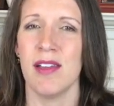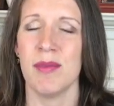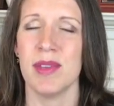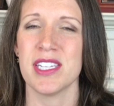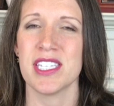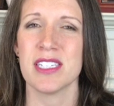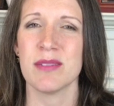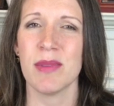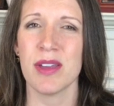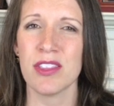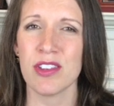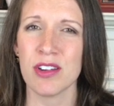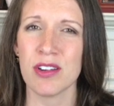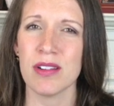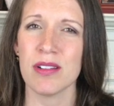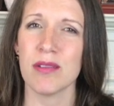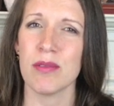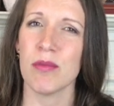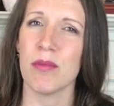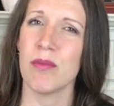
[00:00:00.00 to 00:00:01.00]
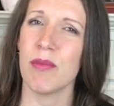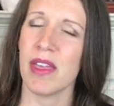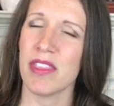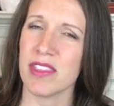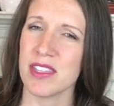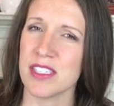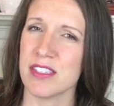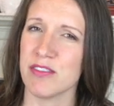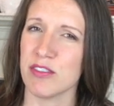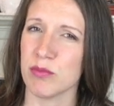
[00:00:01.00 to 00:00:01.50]
And some other
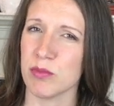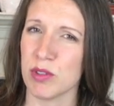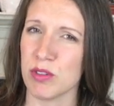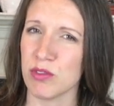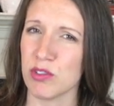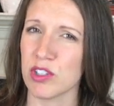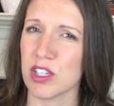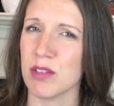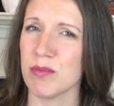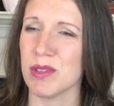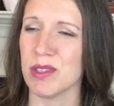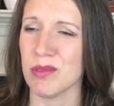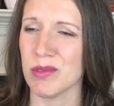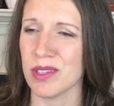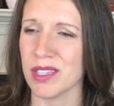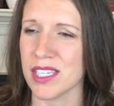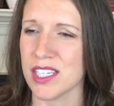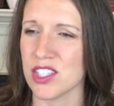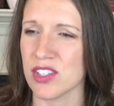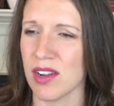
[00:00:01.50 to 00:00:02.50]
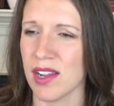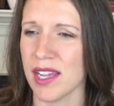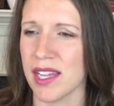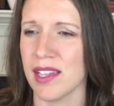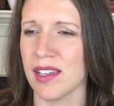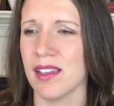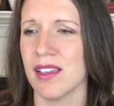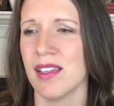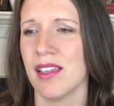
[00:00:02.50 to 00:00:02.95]
methods of removal can be really drying.